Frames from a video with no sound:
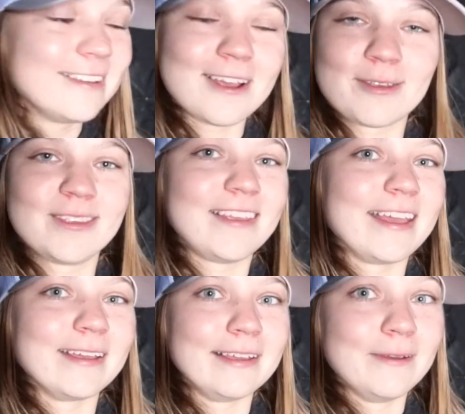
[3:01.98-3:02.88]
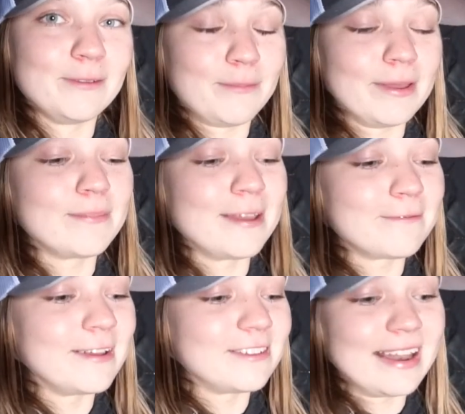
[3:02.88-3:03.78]
Josh was saying it was a big, big
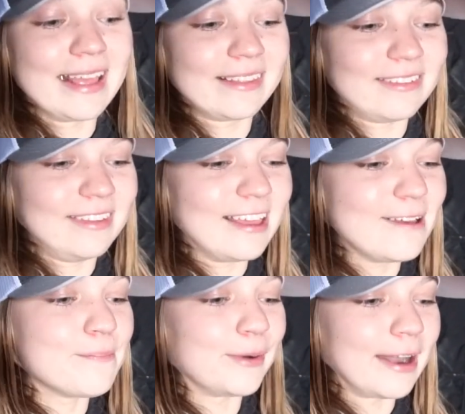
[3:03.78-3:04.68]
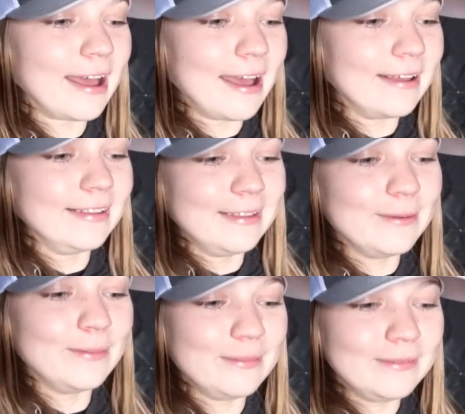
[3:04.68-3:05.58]
fish. I didn't get to see it, but uh,
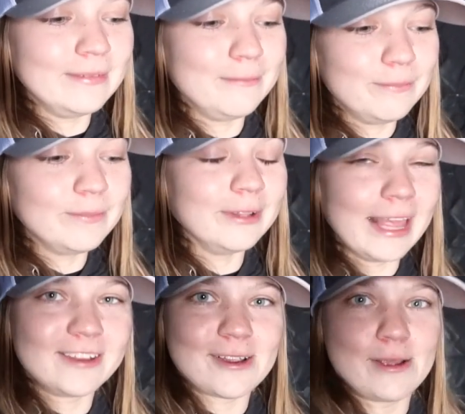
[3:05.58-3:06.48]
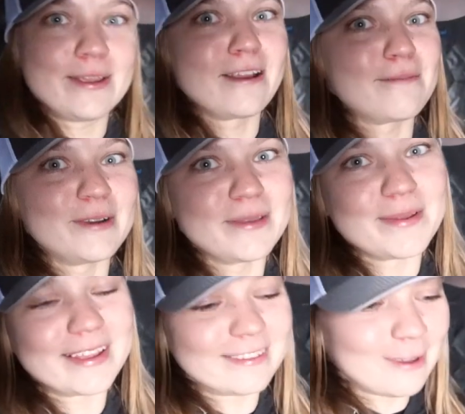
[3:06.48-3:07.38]
lake trout out here are pretty
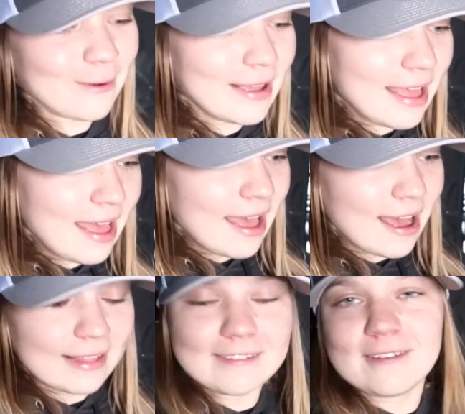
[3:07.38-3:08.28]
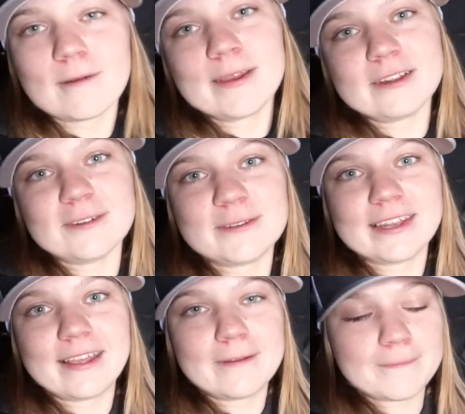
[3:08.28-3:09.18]
big. So uh, let's see what we can do today.